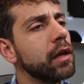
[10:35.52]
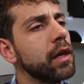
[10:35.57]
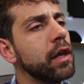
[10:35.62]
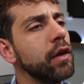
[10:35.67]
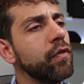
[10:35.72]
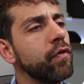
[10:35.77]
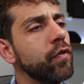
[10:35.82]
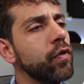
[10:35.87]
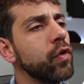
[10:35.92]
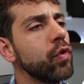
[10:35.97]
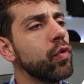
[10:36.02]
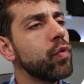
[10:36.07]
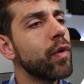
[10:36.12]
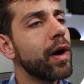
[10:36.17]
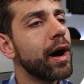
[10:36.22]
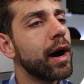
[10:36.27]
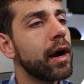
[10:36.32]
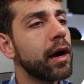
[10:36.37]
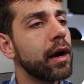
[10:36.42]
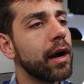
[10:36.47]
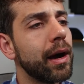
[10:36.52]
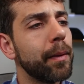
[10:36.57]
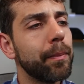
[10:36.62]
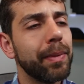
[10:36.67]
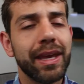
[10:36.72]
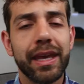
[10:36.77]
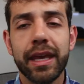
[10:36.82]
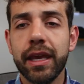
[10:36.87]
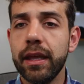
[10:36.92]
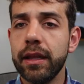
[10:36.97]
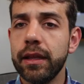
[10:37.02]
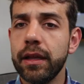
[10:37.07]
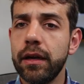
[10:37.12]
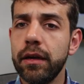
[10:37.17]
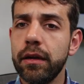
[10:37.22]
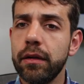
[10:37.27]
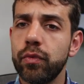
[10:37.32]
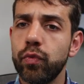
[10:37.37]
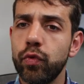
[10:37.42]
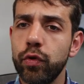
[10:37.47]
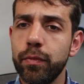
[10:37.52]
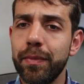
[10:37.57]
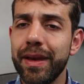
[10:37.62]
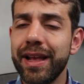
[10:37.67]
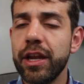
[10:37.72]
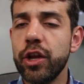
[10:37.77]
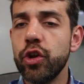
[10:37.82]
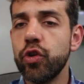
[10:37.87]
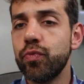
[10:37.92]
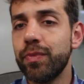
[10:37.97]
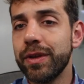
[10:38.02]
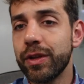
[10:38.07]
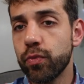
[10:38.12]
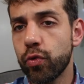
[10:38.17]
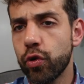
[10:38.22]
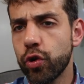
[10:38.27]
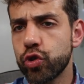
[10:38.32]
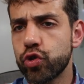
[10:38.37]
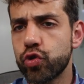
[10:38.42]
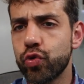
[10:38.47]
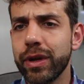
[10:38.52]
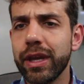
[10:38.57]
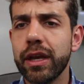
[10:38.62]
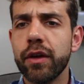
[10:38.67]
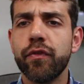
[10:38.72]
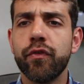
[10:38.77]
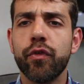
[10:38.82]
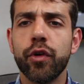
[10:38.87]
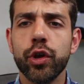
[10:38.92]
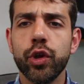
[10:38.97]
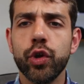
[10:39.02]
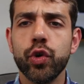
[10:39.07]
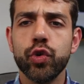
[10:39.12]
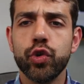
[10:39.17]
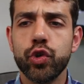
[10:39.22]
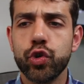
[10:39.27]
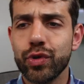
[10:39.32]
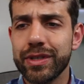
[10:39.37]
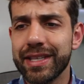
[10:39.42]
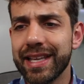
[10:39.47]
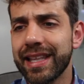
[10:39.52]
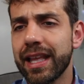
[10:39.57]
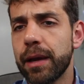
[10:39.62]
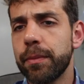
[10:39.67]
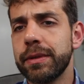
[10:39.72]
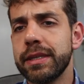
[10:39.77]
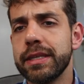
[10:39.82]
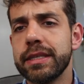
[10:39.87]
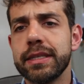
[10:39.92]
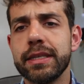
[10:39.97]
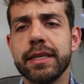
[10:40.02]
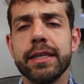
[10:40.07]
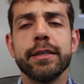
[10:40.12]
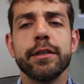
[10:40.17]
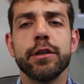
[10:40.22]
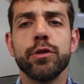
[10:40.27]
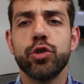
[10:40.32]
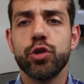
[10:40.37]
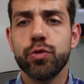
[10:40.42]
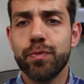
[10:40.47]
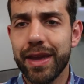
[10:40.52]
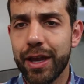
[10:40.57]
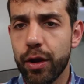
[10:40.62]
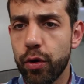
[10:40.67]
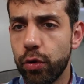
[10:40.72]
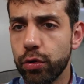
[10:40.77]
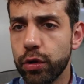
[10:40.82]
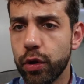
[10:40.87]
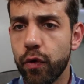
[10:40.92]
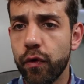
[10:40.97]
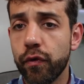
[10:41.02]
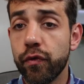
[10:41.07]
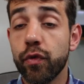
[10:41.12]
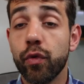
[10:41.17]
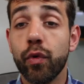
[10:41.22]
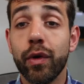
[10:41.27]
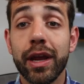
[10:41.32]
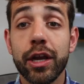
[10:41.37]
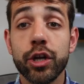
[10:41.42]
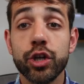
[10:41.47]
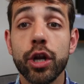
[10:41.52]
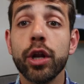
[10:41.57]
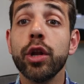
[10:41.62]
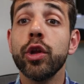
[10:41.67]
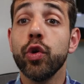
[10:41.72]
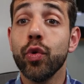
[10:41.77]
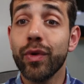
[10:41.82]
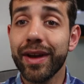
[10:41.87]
If you are a beginner, will be a little bit more trick for you to set up the system, to make all the configuration.